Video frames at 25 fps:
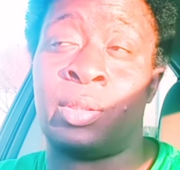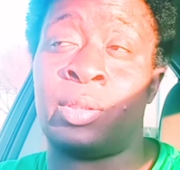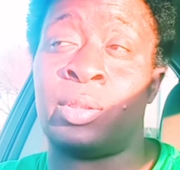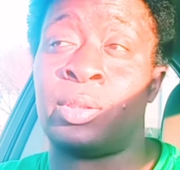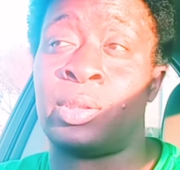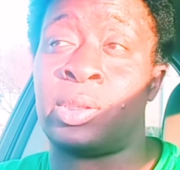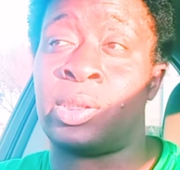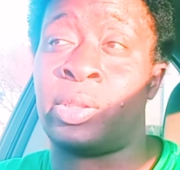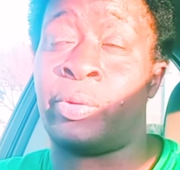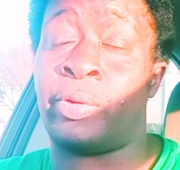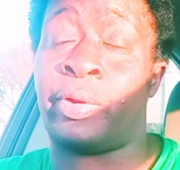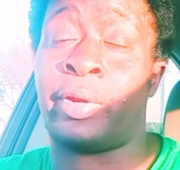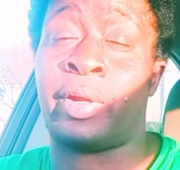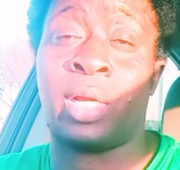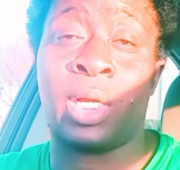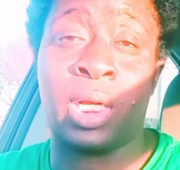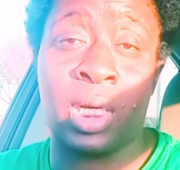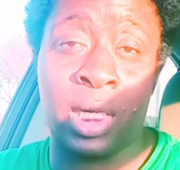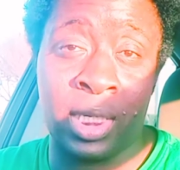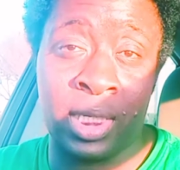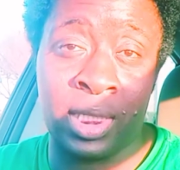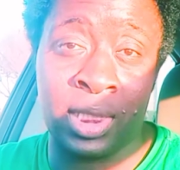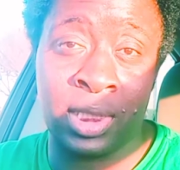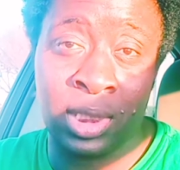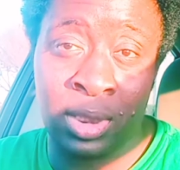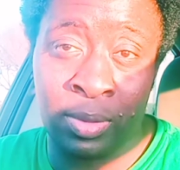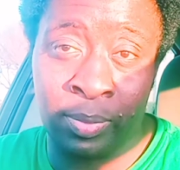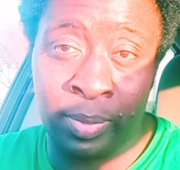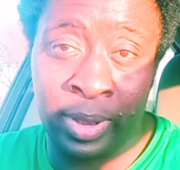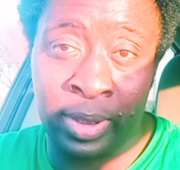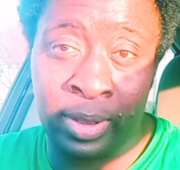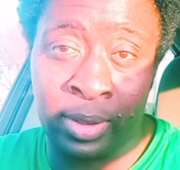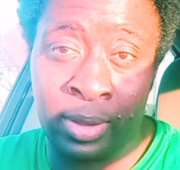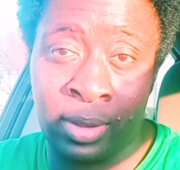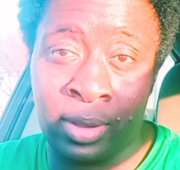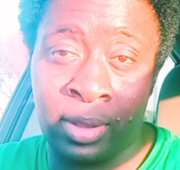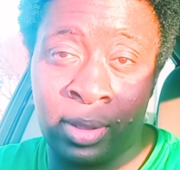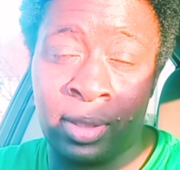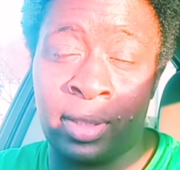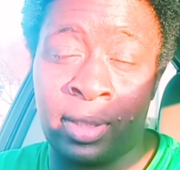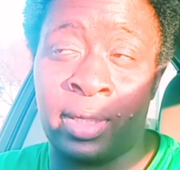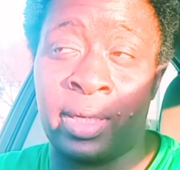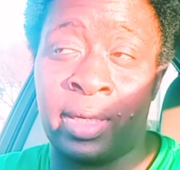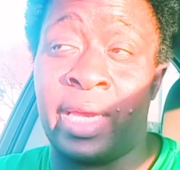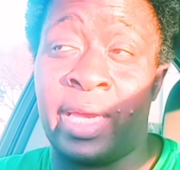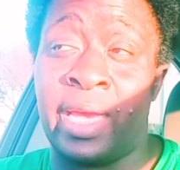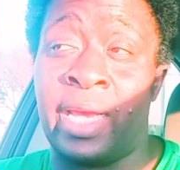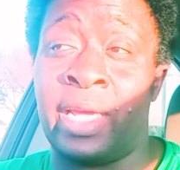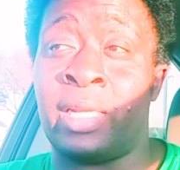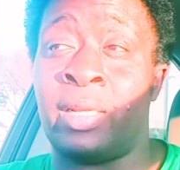So her husband
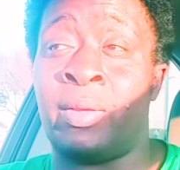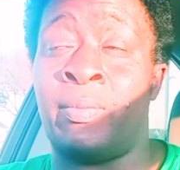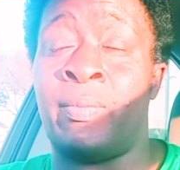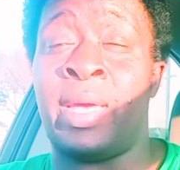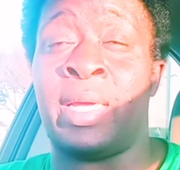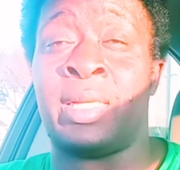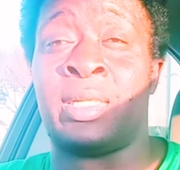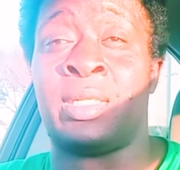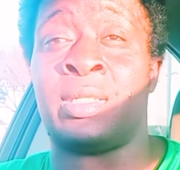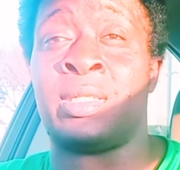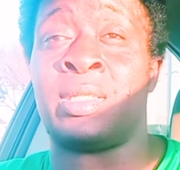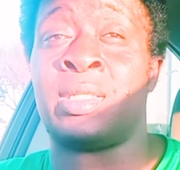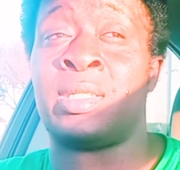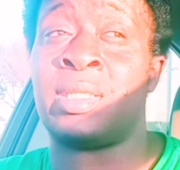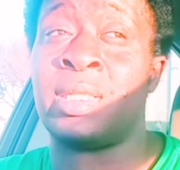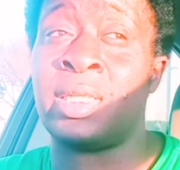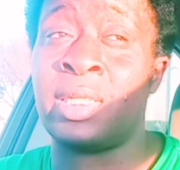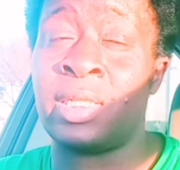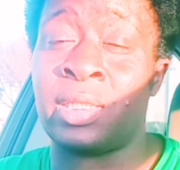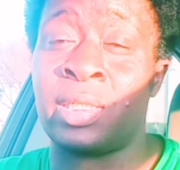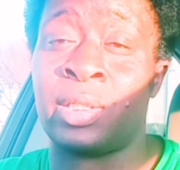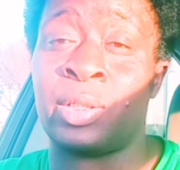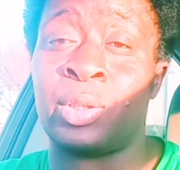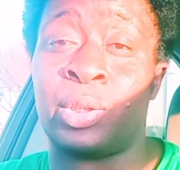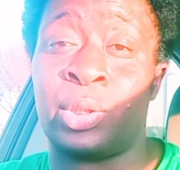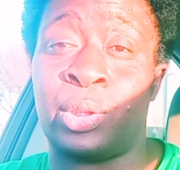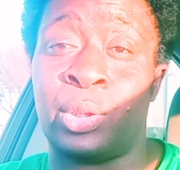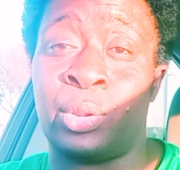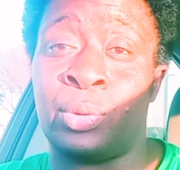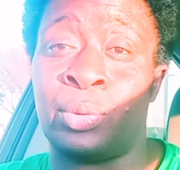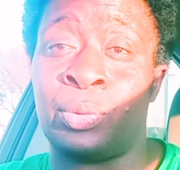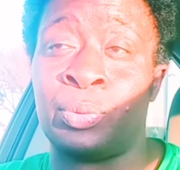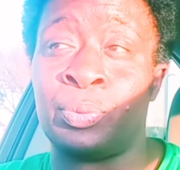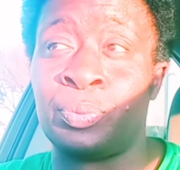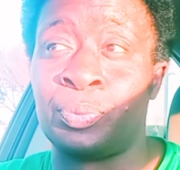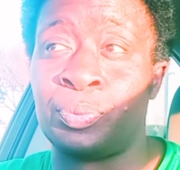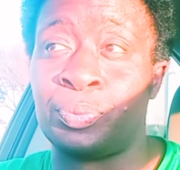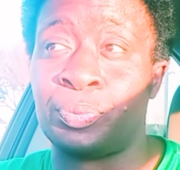had to make the decision to,